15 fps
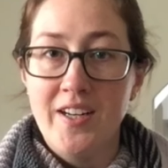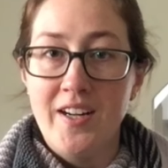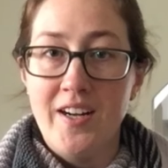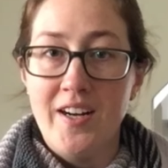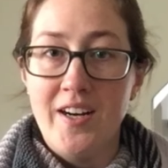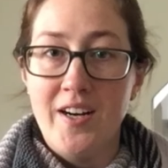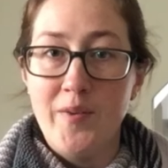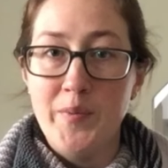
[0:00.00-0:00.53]

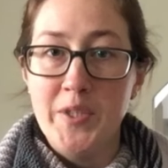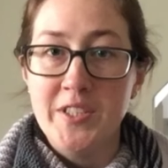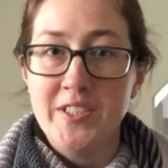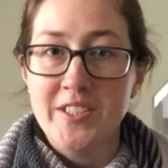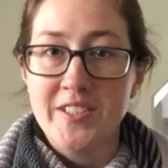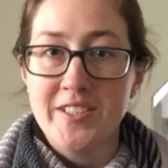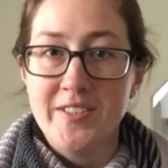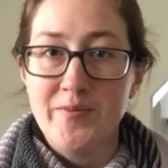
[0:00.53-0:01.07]
it
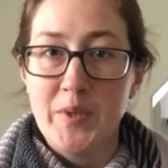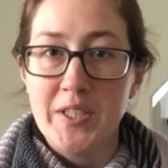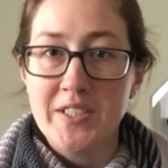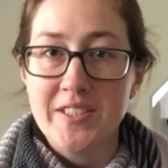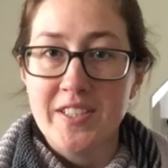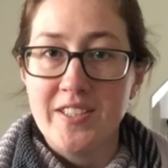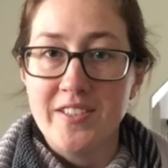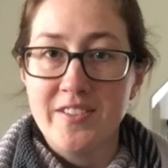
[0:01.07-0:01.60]
just didn't make
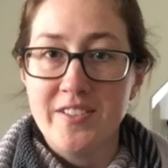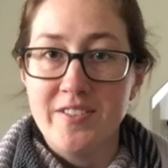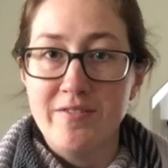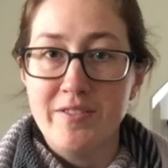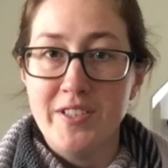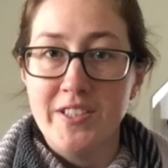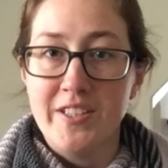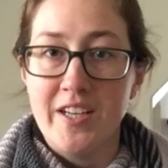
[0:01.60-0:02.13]
sense to
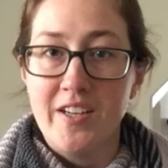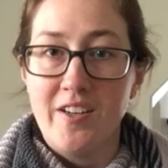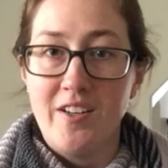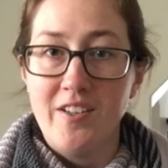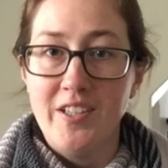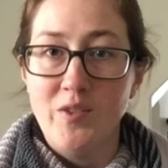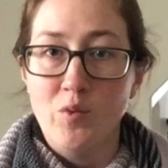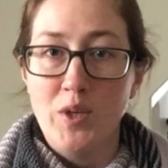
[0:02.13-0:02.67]
fit that all
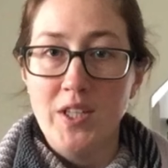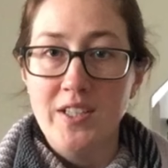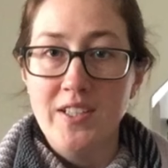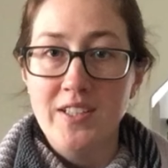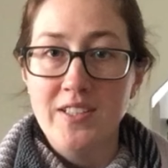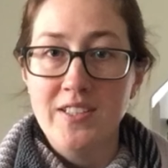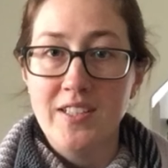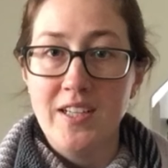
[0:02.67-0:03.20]
in one
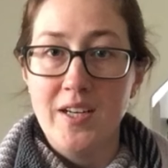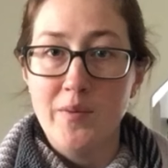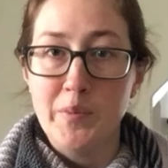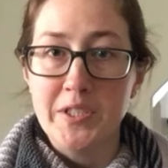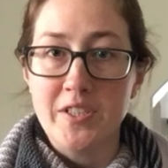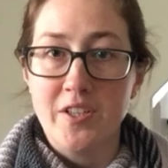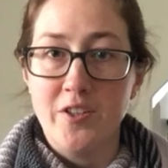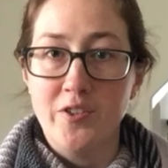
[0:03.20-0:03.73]

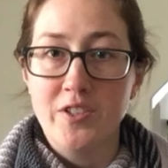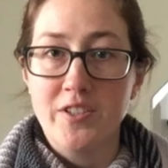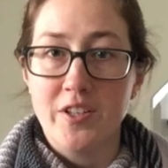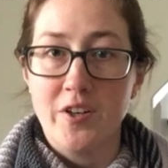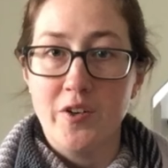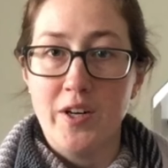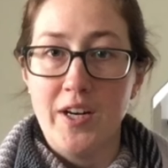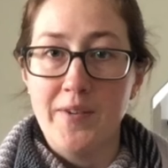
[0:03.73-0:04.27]
episode,
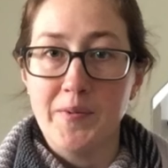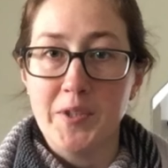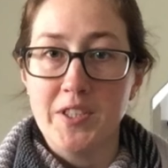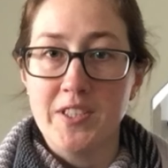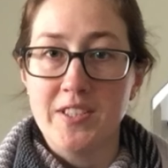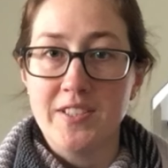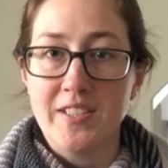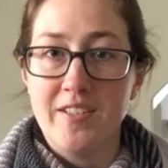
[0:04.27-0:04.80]
so I'm going to
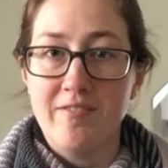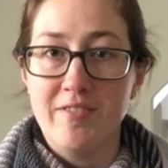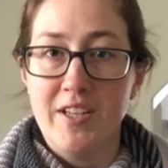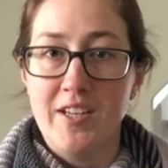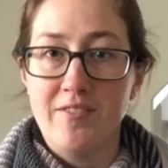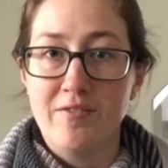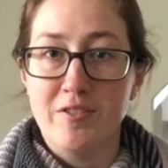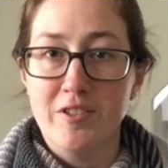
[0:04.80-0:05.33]
save
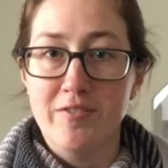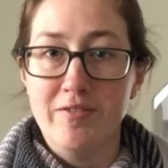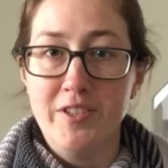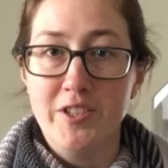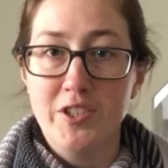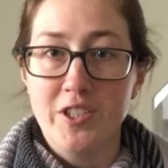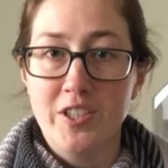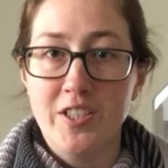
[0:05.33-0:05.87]
that for the
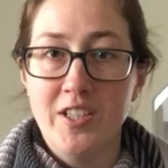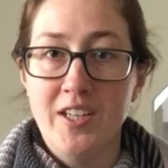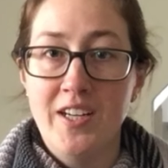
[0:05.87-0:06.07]
future,